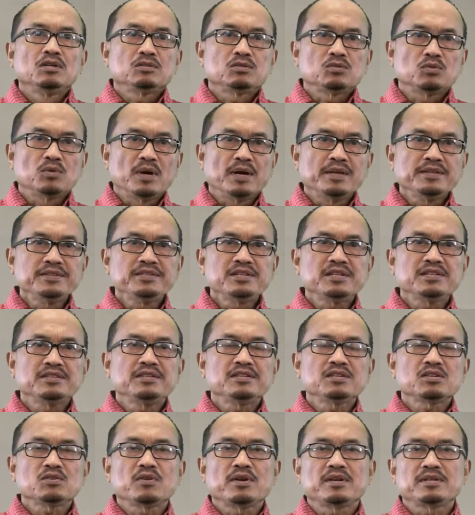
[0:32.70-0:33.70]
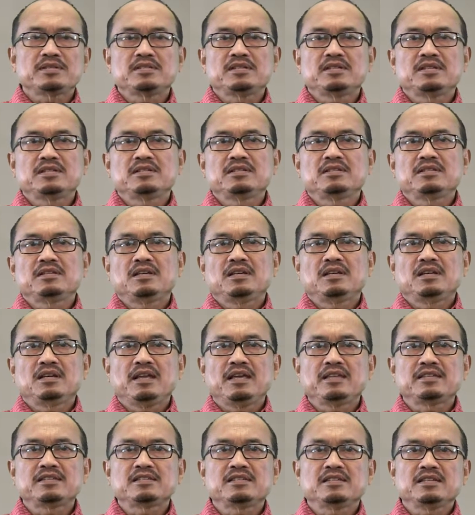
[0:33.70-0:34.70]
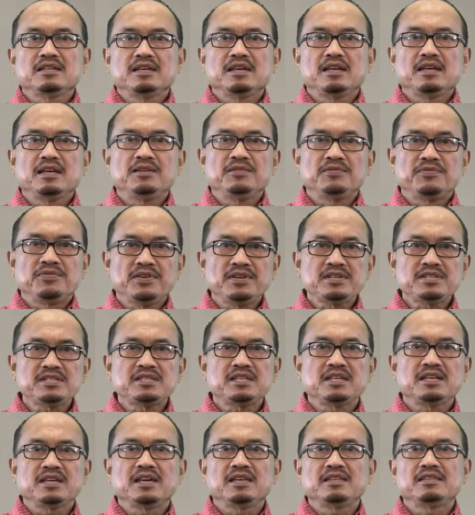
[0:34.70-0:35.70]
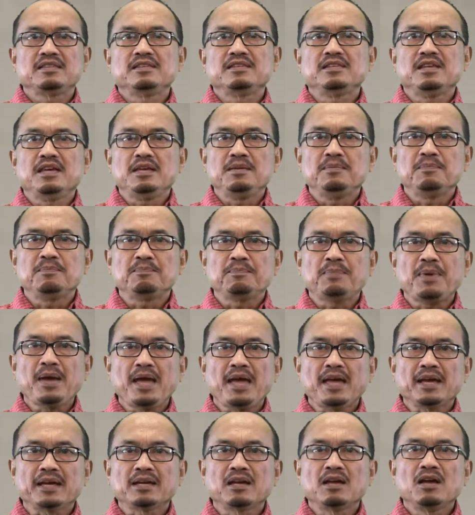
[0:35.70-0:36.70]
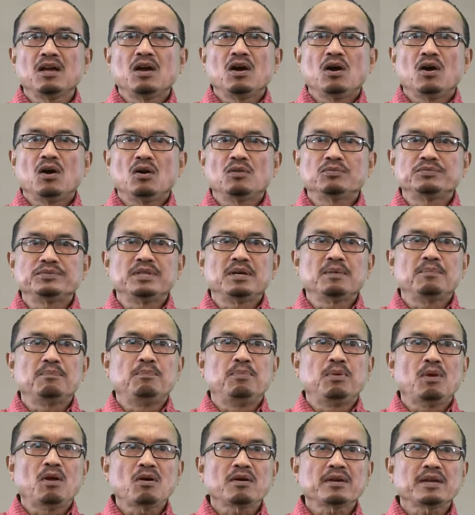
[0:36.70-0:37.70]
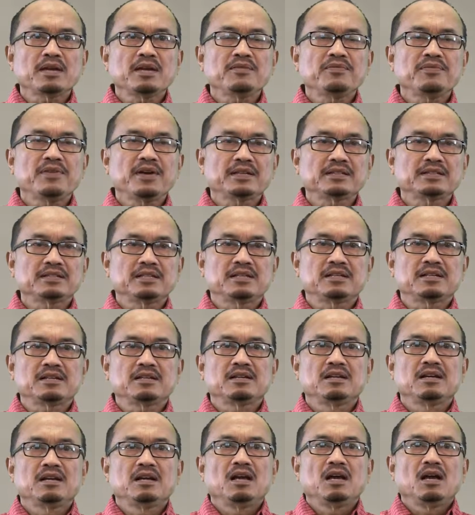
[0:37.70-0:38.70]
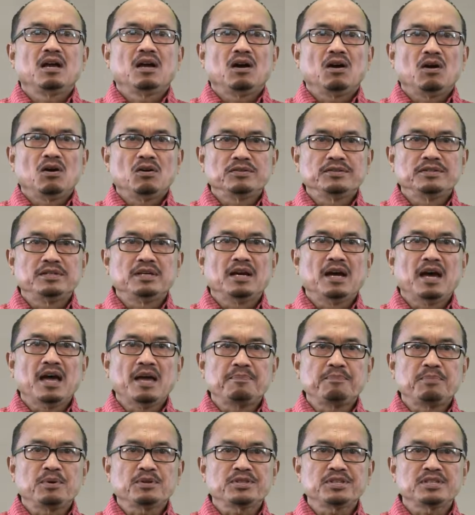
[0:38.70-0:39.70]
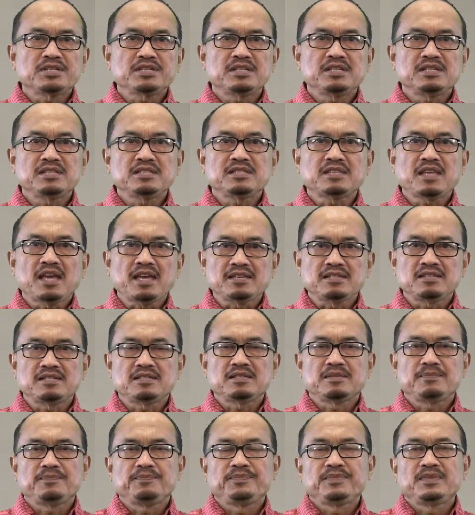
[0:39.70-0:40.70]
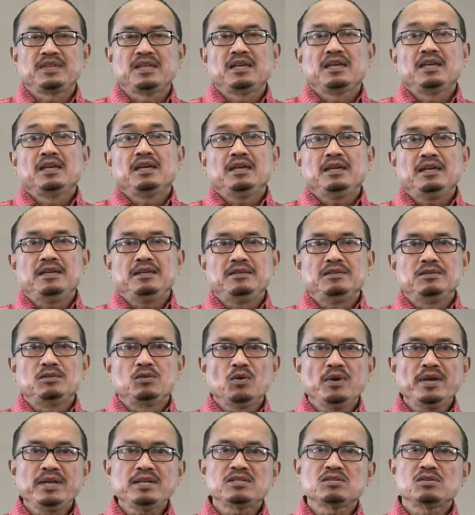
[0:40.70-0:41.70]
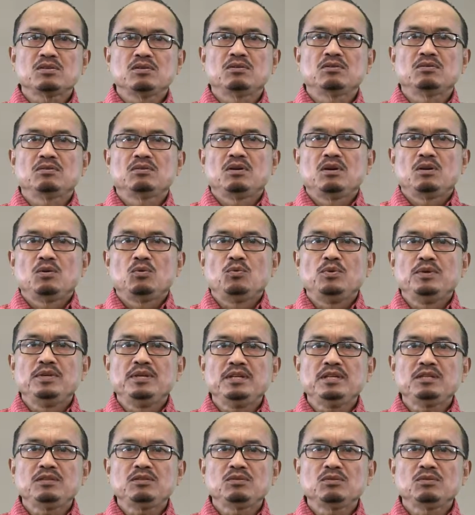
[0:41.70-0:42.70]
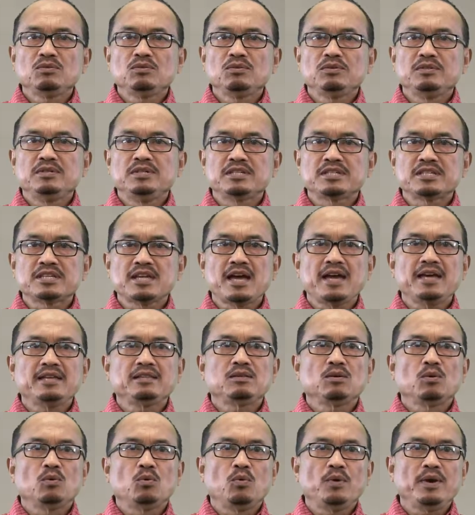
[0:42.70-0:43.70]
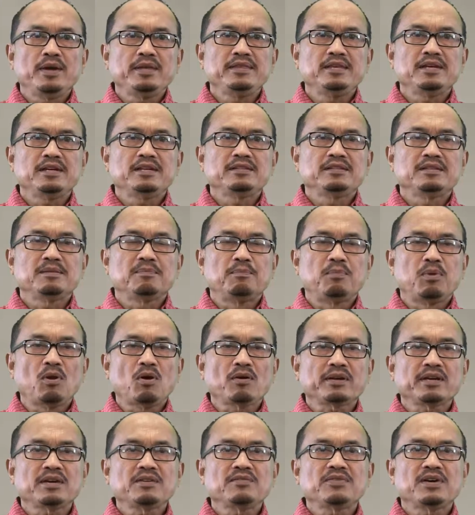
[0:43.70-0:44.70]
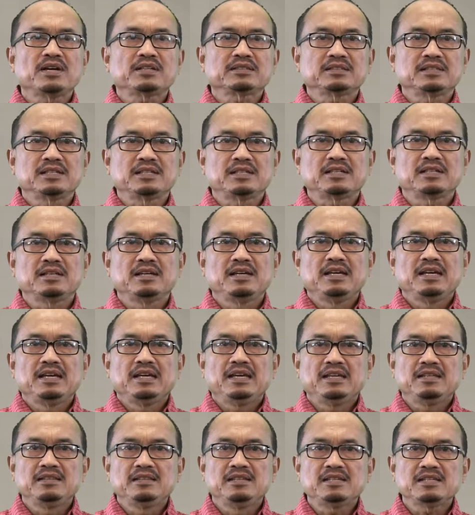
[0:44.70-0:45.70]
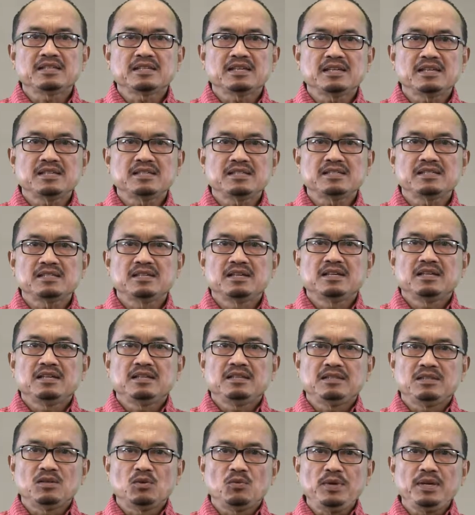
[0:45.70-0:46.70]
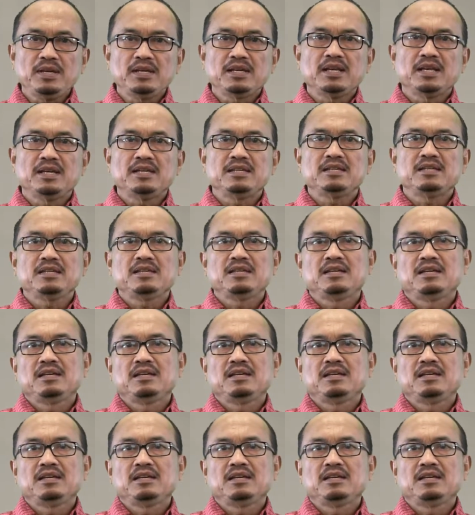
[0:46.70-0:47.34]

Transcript: To answer this question, let's investigate the impact of the blocking factor on the hypothesis test. In doing so, we need to decide whether the blocking factor, in this case the weekdays,